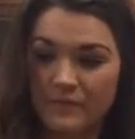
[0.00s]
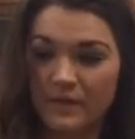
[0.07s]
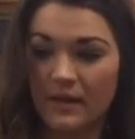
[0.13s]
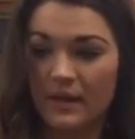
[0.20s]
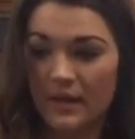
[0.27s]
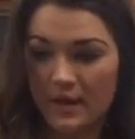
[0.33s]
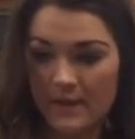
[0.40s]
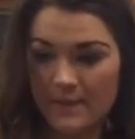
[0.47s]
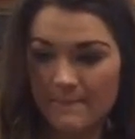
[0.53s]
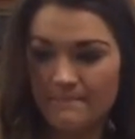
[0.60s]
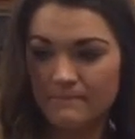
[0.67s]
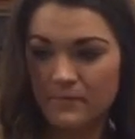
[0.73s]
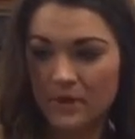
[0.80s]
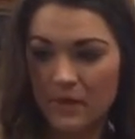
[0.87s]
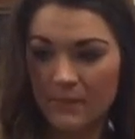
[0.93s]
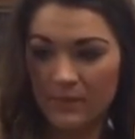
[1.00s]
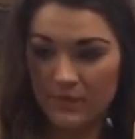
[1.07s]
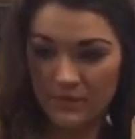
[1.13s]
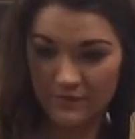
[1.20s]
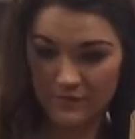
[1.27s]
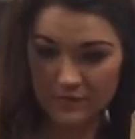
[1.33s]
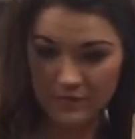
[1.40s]
Okay, couple
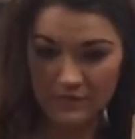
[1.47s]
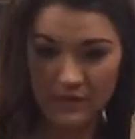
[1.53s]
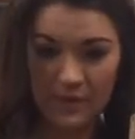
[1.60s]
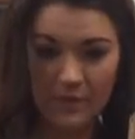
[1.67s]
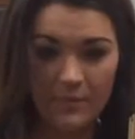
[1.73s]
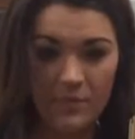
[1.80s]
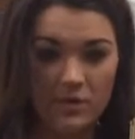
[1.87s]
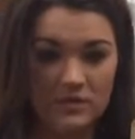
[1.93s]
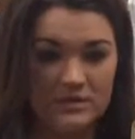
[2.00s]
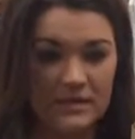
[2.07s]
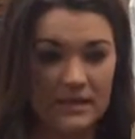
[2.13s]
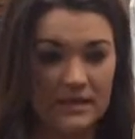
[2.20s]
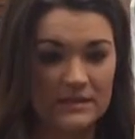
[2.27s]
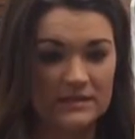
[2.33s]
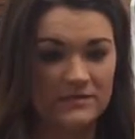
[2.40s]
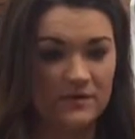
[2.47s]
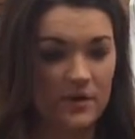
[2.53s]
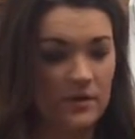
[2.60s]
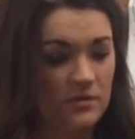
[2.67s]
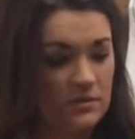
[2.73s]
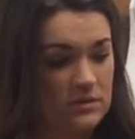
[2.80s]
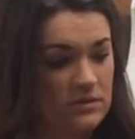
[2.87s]
of you, couple more seconds,
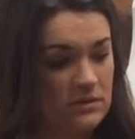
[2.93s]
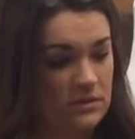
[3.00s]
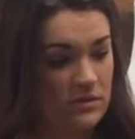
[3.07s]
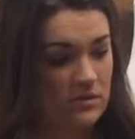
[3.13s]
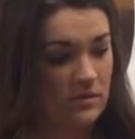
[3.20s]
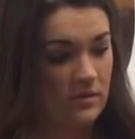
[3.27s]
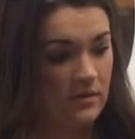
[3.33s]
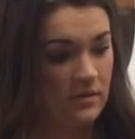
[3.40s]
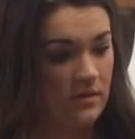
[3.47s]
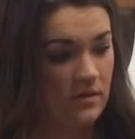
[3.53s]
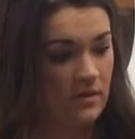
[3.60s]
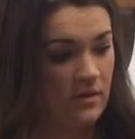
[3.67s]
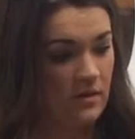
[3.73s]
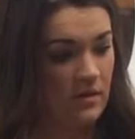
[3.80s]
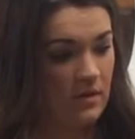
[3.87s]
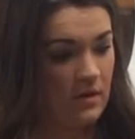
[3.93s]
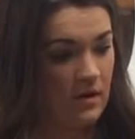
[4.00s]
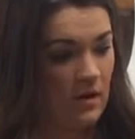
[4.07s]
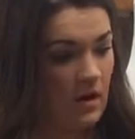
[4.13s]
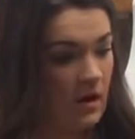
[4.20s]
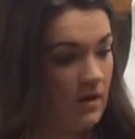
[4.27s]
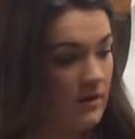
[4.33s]
folks.
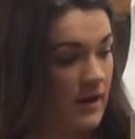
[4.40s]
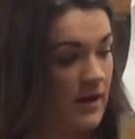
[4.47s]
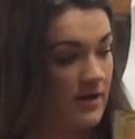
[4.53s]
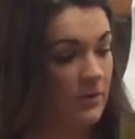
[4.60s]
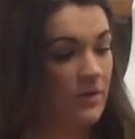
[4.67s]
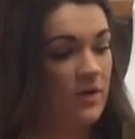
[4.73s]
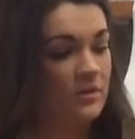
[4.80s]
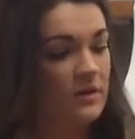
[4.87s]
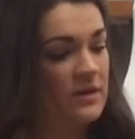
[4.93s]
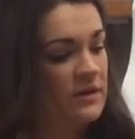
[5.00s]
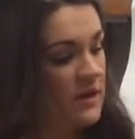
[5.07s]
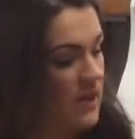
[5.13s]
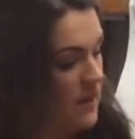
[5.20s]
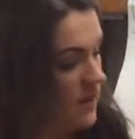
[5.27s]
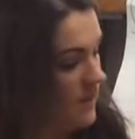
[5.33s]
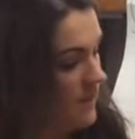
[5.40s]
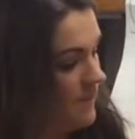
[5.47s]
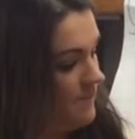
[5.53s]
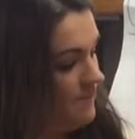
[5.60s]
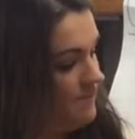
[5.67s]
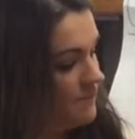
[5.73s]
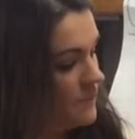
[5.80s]
Alrighty, what do we think?
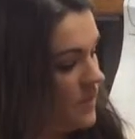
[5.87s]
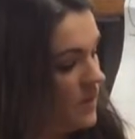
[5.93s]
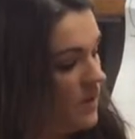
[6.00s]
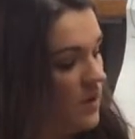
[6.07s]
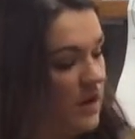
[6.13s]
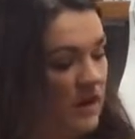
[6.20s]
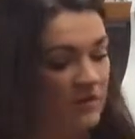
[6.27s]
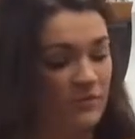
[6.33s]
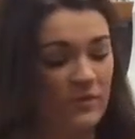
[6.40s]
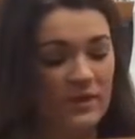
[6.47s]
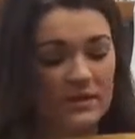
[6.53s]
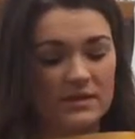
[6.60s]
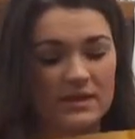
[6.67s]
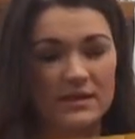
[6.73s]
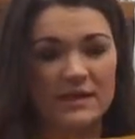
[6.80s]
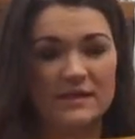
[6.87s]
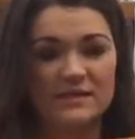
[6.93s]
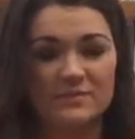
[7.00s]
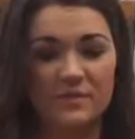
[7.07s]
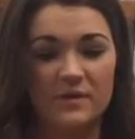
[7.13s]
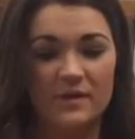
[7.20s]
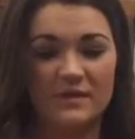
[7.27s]
If we think he's
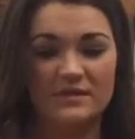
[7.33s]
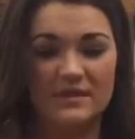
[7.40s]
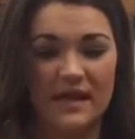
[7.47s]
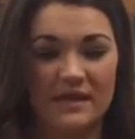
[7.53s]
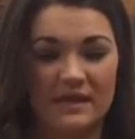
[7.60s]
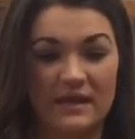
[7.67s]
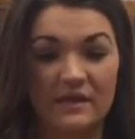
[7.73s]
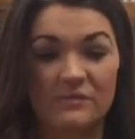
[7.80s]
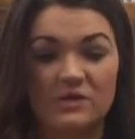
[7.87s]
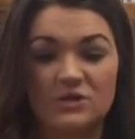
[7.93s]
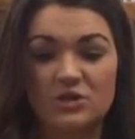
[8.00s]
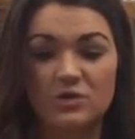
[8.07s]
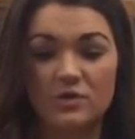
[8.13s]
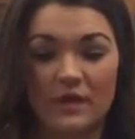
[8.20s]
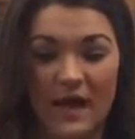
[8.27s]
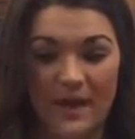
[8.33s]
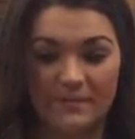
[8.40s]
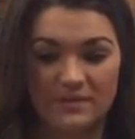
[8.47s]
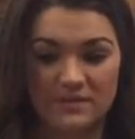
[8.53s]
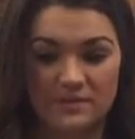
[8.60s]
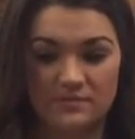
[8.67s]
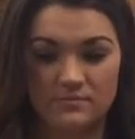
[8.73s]
being excited, give me 2
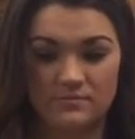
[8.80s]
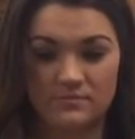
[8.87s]
claps.